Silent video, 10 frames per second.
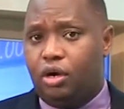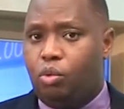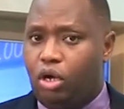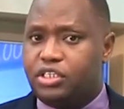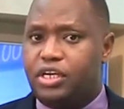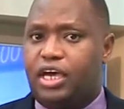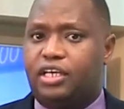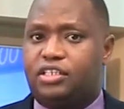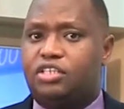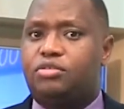what
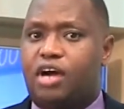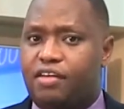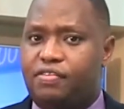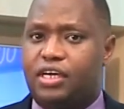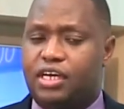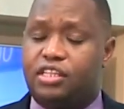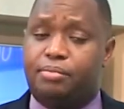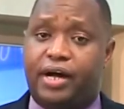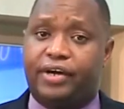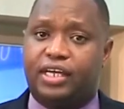is driving
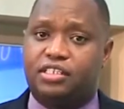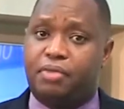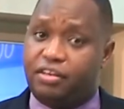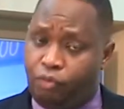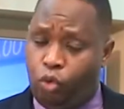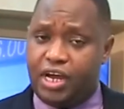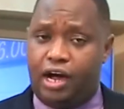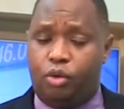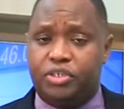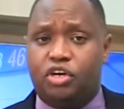the market. But for
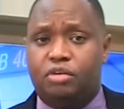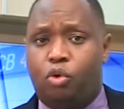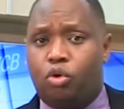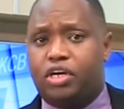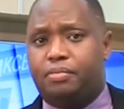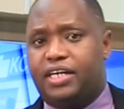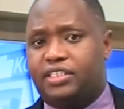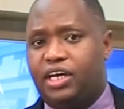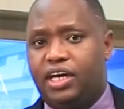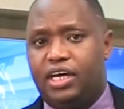now, we join Mugo
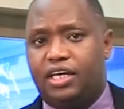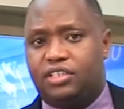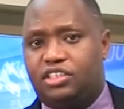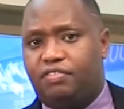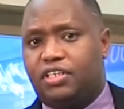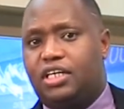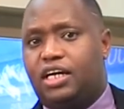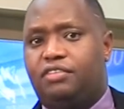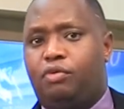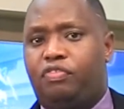Kibati He's the Chief
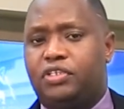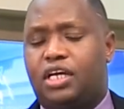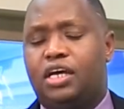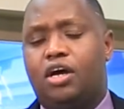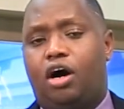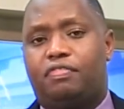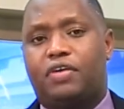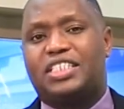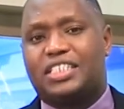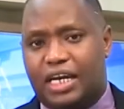Executive Officer
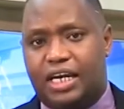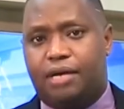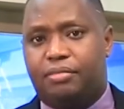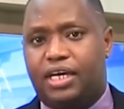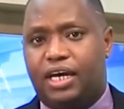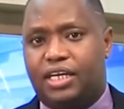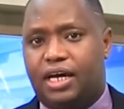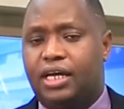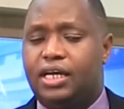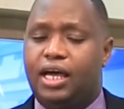of Sanlam
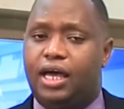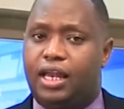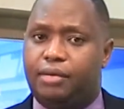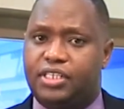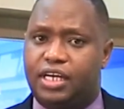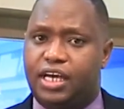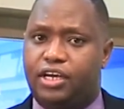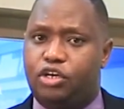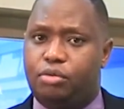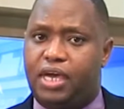Kenya Limited.
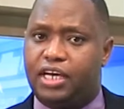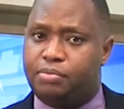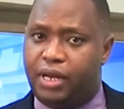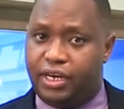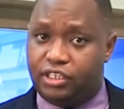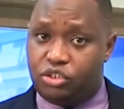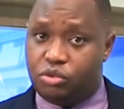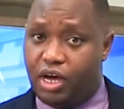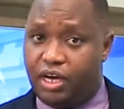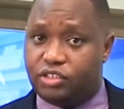He'll be explaining
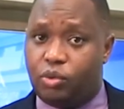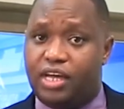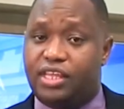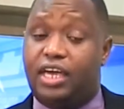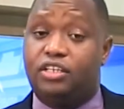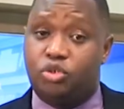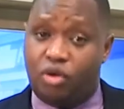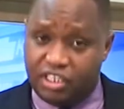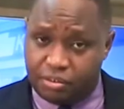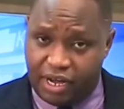to us where the
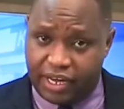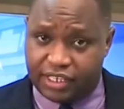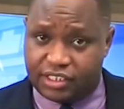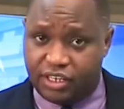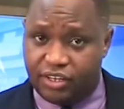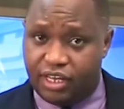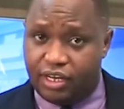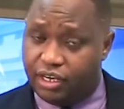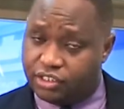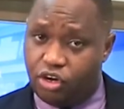insurance market
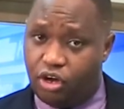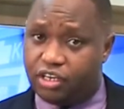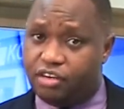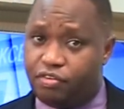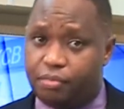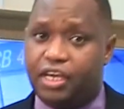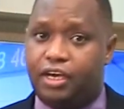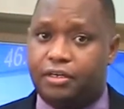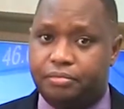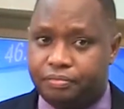is going from
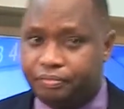here.